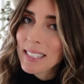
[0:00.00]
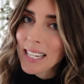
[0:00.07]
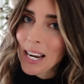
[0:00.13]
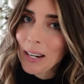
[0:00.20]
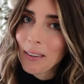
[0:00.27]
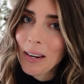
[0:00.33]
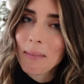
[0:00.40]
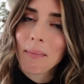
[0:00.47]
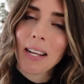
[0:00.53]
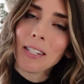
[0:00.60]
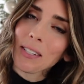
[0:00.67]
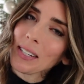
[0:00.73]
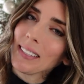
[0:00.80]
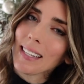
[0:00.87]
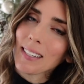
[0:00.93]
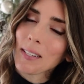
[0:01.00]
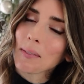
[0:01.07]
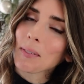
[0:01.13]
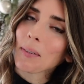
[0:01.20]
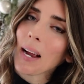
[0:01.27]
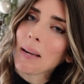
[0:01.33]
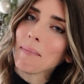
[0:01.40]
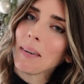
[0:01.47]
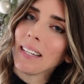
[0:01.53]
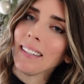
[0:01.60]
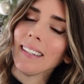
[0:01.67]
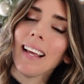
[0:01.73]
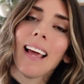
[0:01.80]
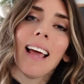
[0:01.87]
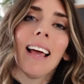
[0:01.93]
decorating, make sure you hit that subscribe
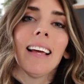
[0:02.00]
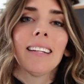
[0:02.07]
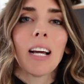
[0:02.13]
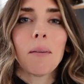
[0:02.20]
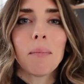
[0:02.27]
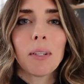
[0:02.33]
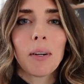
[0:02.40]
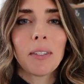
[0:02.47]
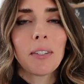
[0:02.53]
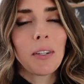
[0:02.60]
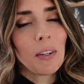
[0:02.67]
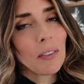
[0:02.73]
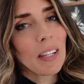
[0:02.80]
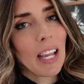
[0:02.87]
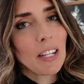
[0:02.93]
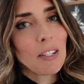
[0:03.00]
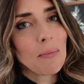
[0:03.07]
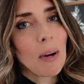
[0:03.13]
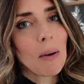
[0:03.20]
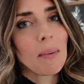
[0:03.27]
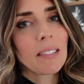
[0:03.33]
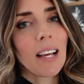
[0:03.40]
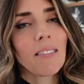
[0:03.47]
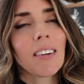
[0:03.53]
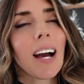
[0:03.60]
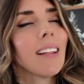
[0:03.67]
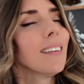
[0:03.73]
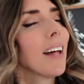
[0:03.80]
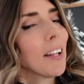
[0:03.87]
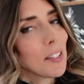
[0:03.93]
button down below in the notification bell, because I've
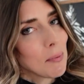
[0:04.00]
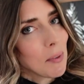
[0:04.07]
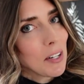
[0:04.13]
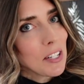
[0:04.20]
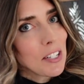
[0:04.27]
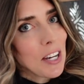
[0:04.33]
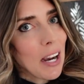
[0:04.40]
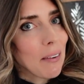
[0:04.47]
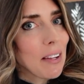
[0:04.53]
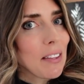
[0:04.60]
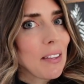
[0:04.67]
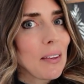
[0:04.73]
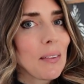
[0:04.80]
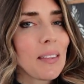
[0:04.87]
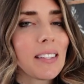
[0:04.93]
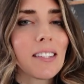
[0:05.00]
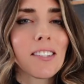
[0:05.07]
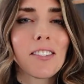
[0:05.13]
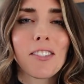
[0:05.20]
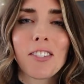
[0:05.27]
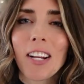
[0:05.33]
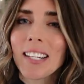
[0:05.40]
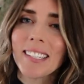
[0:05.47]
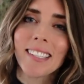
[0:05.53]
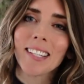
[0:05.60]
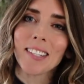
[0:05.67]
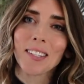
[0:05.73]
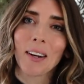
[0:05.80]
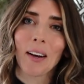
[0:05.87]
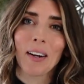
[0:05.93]
got lots more to share with you. This is just the
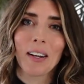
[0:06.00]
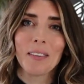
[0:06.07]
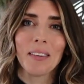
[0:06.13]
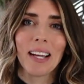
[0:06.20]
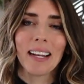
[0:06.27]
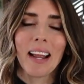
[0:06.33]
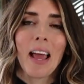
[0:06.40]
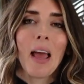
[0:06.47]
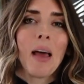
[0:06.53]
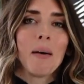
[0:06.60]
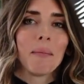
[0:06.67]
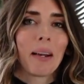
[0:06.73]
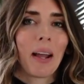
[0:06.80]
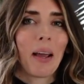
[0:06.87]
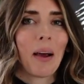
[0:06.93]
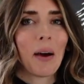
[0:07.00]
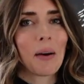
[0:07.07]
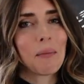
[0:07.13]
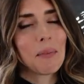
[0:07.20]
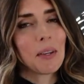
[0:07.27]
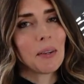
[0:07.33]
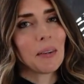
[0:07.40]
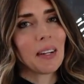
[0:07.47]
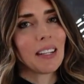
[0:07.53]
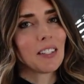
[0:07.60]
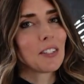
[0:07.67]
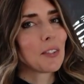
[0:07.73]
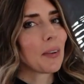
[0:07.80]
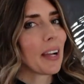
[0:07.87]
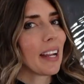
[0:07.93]
start of it, but I hope you
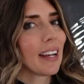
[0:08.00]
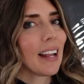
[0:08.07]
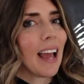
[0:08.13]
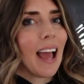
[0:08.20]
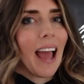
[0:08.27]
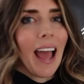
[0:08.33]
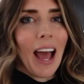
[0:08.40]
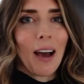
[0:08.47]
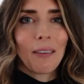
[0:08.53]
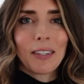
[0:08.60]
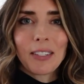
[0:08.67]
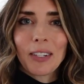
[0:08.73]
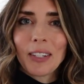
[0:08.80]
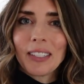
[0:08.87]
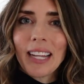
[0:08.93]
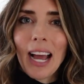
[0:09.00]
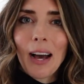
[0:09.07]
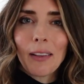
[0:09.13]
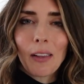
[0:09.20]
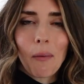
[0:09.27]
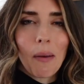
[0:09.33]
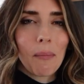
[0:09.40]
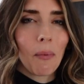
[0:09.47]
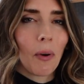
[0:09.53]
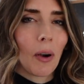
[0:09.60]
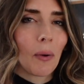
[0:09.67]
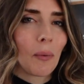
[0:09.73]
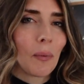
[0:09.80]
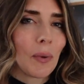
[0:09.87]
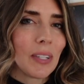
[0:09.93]
enjoyed how it turned out, a little bit
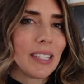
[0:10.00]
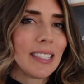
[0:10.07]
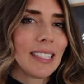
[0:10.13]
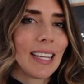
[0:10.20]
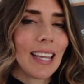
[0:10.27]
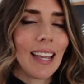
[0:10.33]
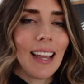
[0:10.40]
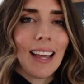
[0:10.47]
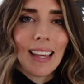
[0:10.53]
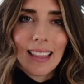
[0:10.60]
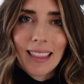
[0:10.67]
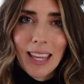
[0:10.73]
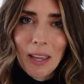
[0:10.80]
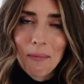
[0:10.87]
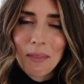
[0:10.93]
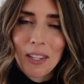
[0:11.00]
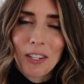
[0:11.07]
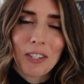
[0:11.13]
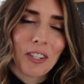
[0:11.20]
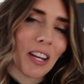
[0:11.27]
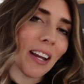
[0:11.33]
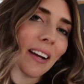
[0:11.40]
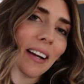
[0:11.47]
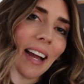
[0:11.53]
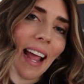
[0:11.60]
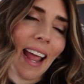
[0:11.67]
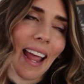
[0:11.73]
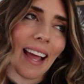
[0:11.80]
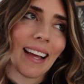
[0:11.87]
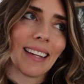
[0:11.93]
more woodsy theme this year,
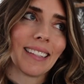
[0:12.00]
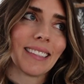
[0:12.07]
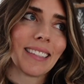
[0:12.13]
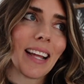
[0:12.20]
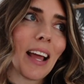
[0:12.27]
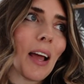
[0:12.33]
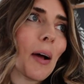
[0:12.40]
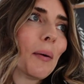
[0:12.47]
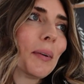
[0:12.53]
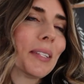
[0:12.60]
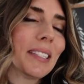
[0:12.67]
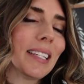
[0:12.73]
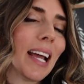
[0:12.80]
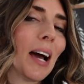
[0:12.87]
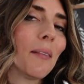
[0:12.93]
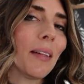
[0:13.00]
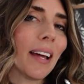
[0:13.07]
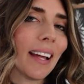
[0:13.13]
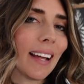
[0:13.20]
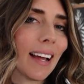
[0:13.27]
and we'll see how that